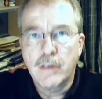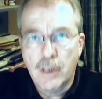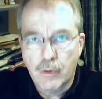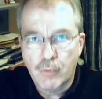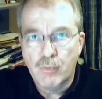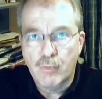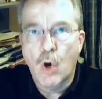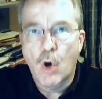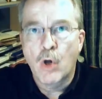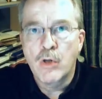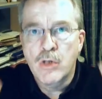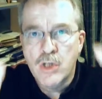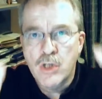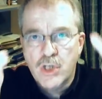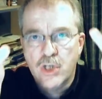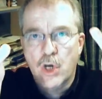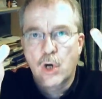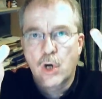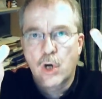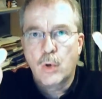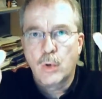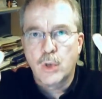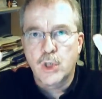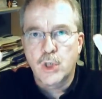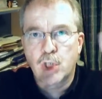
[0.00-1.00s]
that runs the
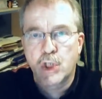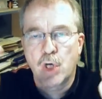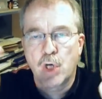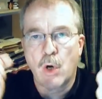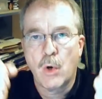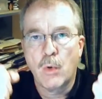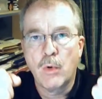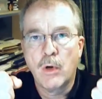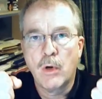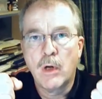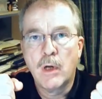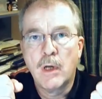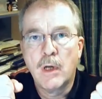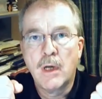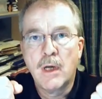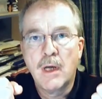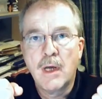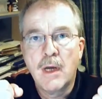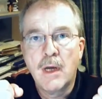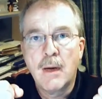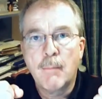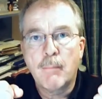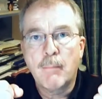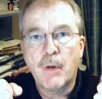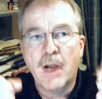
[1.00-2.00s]
whole show,
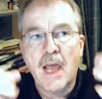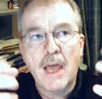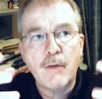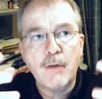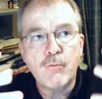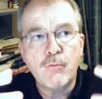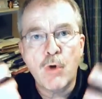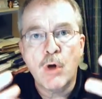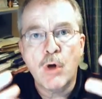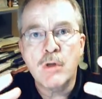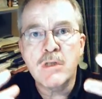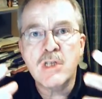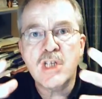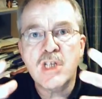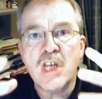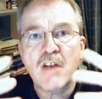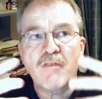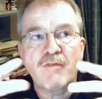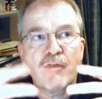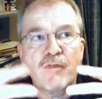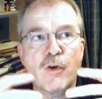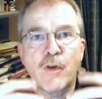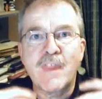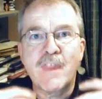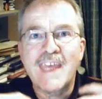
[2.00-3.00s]
but it runs it
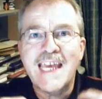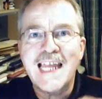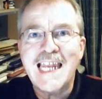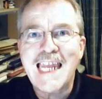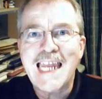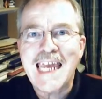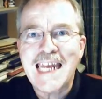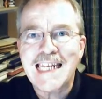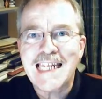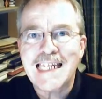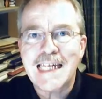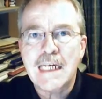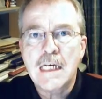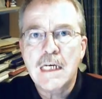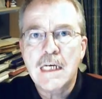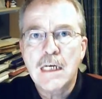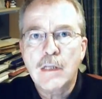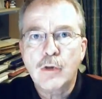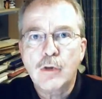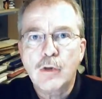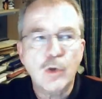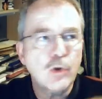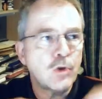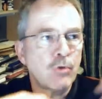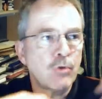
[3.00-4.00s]
for the elite.
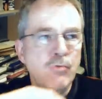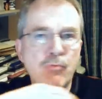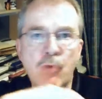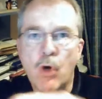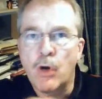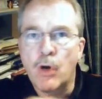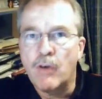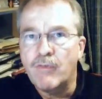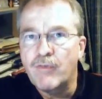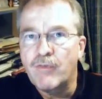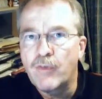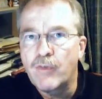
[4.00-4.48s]
It doesn't run it